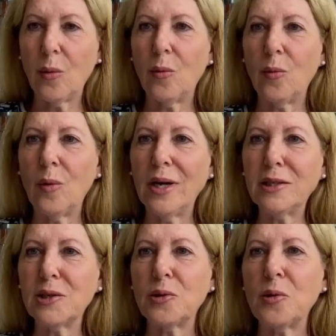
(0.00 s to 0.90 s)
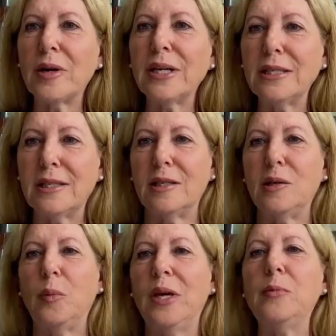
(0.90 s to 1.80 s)
what stories
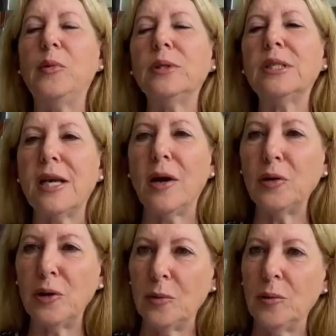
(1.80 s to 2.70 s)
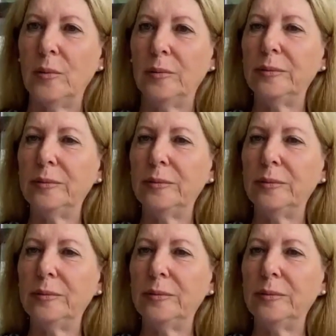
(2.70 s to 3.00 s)
did people tell you